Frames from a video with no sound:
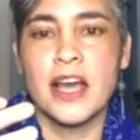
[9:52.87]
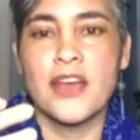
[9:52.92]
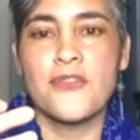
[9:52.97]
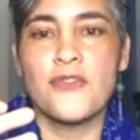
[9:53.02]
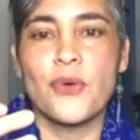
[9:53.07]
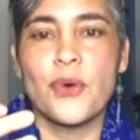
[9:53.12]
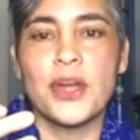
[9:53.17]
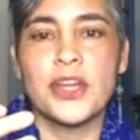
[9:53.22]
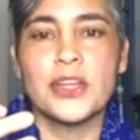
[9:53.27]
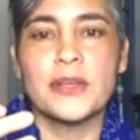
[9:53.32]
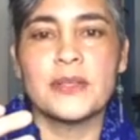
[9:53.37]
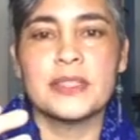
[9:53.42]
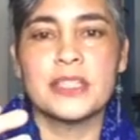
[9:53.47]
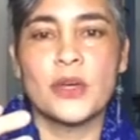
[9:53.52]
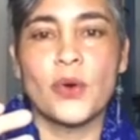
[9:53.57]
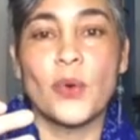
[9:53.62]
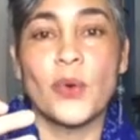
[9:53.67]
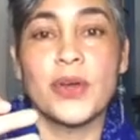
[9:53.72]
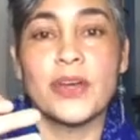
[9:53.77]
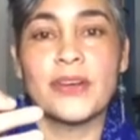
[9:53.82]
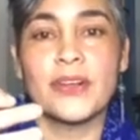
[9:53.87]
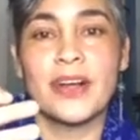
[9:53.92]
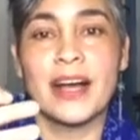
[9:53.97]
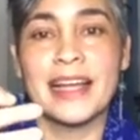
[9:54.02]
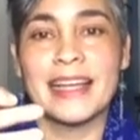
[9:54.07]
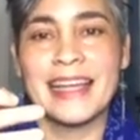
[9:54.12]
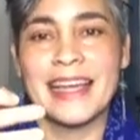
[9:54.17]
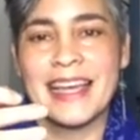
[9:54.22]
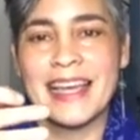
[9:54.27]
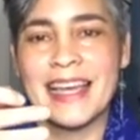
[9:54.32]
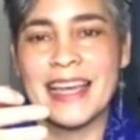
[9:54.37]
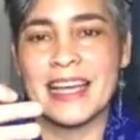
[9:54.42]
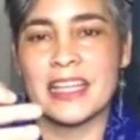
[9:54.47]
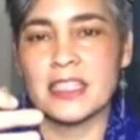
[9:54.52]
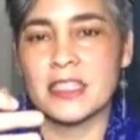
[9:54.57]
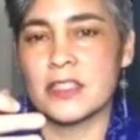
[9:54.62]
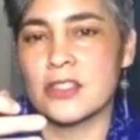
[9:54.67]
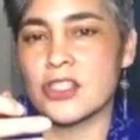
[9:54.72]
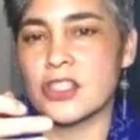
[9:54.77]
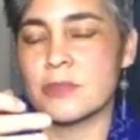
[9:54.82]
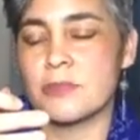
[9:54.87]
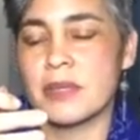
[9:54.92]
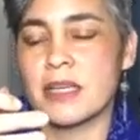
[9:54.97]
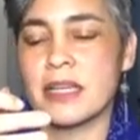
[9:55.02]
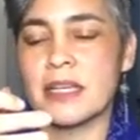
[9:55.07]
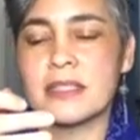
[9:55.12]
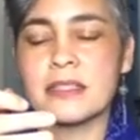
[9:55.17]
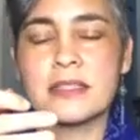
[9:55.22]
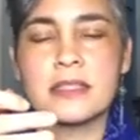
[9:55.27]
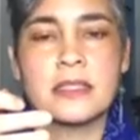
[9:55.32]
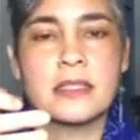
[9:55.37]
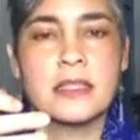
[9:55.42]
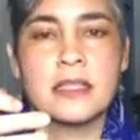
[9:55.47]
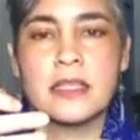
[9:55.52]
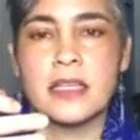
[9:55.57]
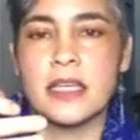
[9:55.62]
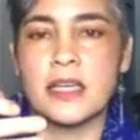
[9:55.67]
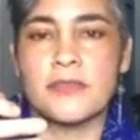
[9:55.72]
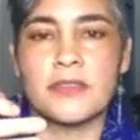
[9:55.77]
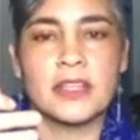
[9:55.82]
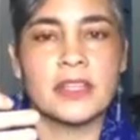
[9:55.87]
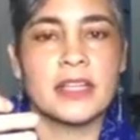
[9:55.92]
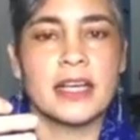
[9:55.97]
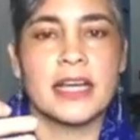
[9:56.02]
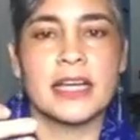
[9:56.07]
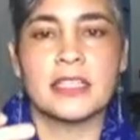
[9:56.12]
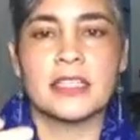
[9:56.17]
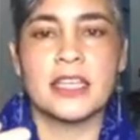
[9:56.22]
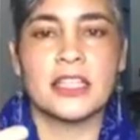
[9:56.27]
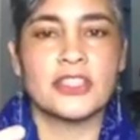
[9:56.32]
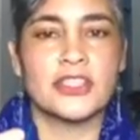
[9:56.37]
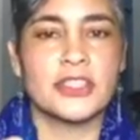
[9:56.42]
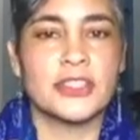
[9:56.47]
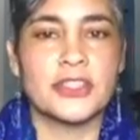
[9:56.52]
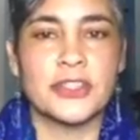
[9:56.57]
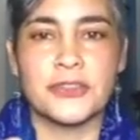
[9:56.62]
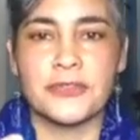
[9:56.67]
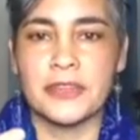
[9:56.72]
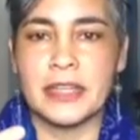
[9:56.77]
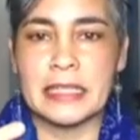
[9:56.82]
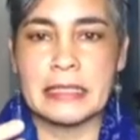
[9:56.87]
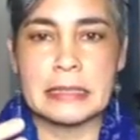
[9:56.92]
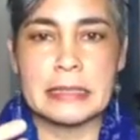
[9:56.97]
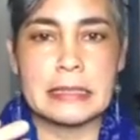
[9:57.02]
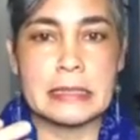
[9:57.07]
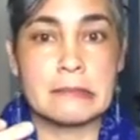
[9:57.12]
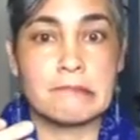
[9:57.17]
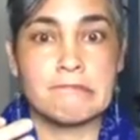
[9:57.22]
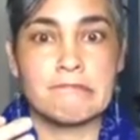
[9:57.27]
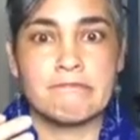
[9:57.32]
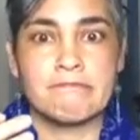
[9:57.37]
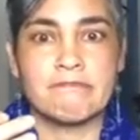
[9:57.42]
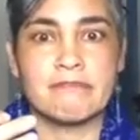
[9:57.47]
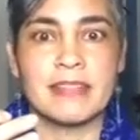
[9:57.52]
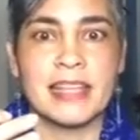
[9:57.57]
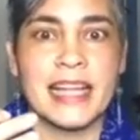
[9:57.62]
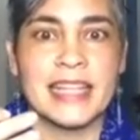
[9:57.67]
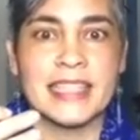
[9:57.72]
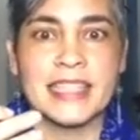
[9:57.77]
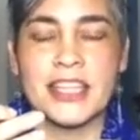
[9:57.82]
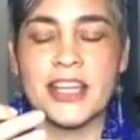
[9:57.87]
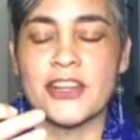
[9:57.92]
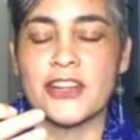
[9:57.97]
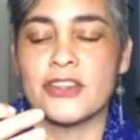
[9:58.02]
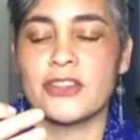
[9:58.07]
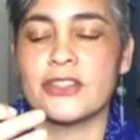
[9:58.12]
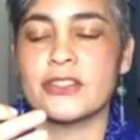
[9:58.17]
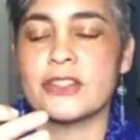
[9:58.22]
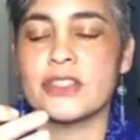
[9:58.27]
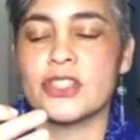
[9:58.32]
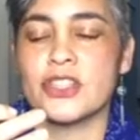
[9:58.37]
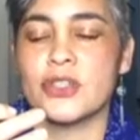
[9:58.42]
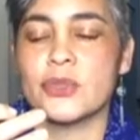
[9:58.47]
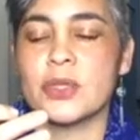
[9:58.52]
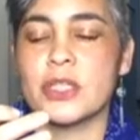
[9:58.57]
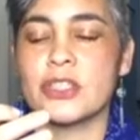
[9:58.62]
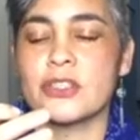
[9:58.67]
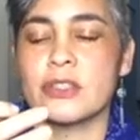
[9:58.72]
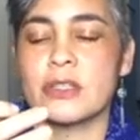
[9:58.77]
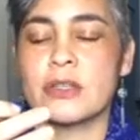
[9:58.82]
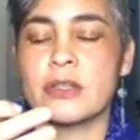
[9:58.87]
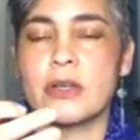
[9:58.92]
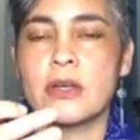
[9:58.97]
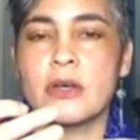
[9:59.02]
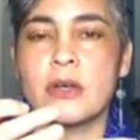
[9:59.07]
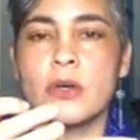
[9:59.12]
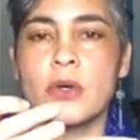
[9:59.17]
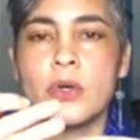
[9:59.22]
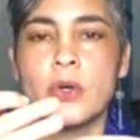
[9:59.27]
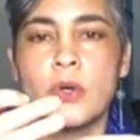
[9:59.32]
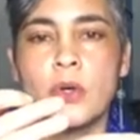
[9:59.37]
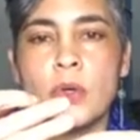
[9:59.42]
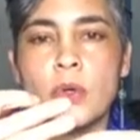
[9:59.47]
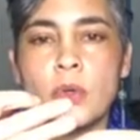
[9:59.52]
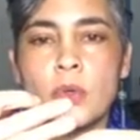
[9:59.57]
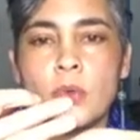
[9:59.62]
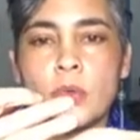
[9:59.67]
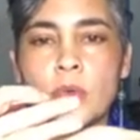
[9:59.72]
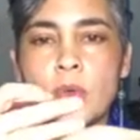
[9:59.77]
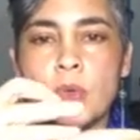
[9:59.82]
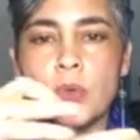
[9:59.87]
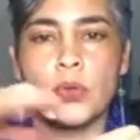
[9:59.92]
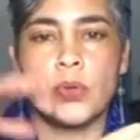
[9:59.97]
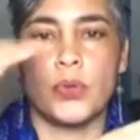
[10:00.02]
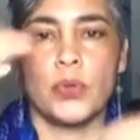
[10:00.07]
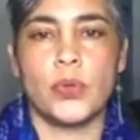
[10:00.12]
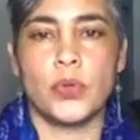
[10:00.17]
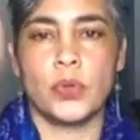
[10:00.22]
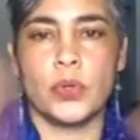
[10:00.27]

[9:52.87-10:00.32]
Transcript: I avoid using oil on hands just because if the client touches their face, that's not a good situation. Ooh.